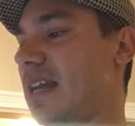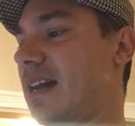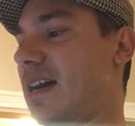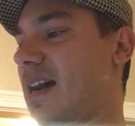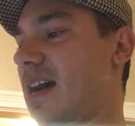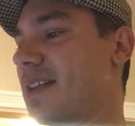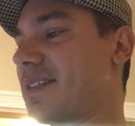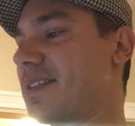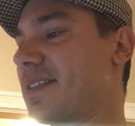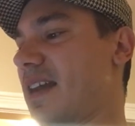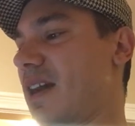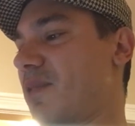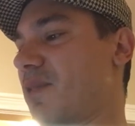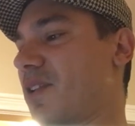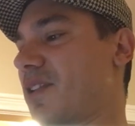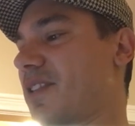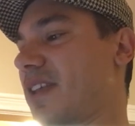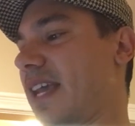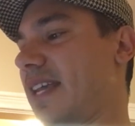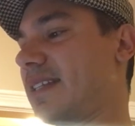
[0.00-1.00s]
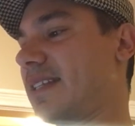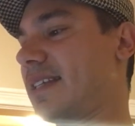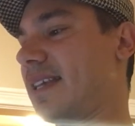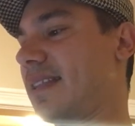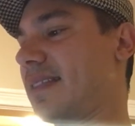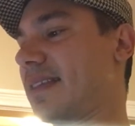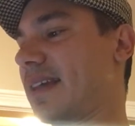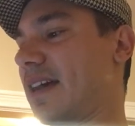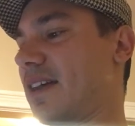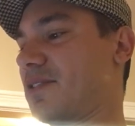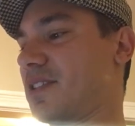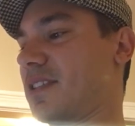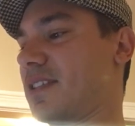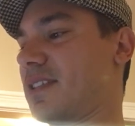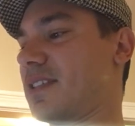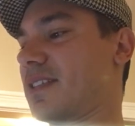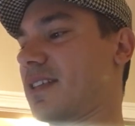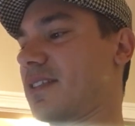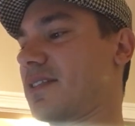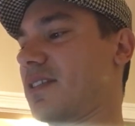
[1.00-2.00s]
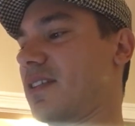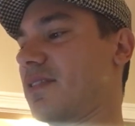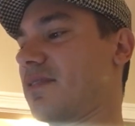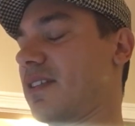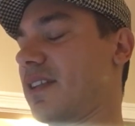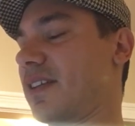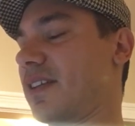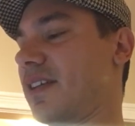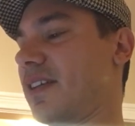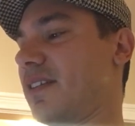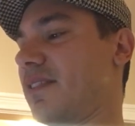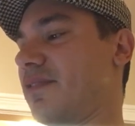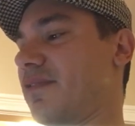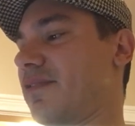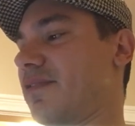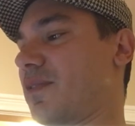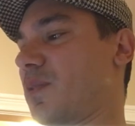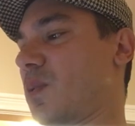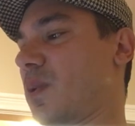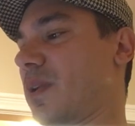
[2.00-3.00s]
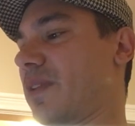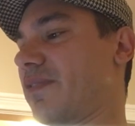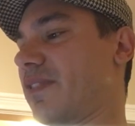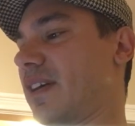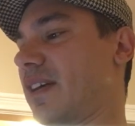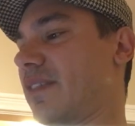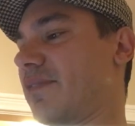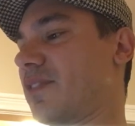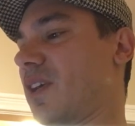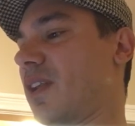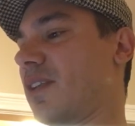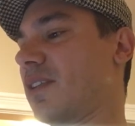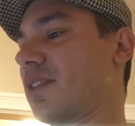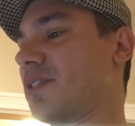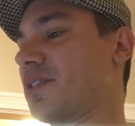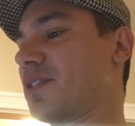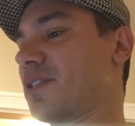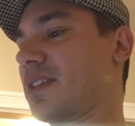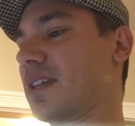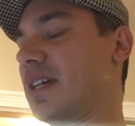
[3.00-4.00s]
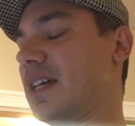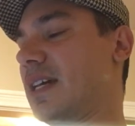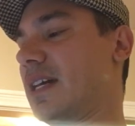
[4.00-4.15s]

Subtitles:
It's now worth $18,645.